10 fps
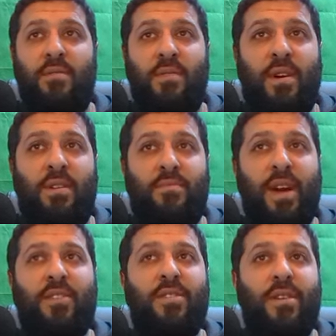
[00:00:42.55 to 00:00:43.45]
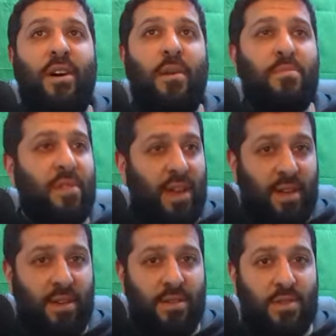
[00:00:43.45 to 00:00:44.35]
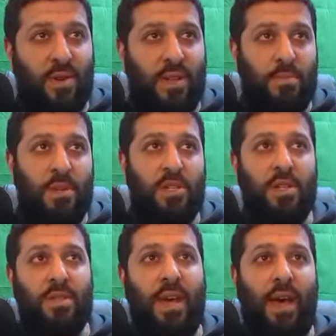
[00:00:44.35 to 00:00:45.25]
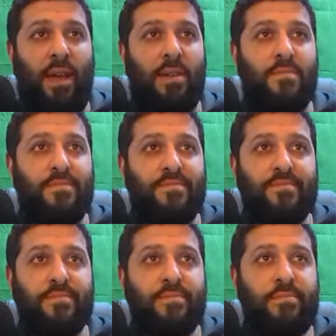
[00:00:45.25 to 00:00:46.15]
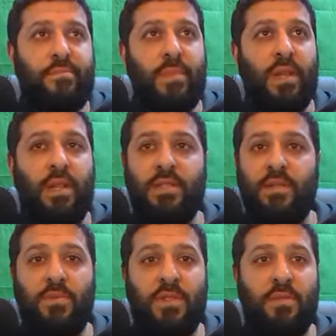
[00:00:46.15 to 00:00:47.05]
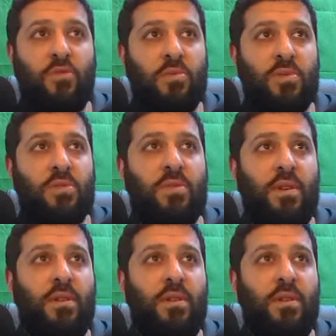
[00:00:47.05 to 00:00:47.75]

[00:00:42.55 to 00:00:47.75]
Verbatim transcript: uh, record uplink transmission tech? Let's see what T-Mobile's doing.